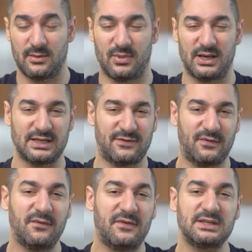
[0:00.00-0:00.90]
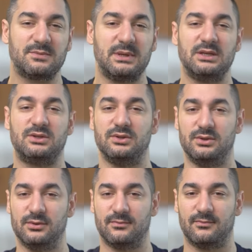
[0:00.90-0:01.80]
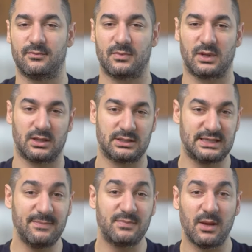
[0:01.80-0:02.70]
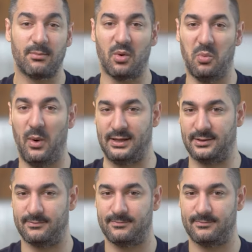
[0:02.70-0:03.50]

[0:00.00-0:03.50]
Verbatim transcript: But there is few things we need to do. Tip number 1.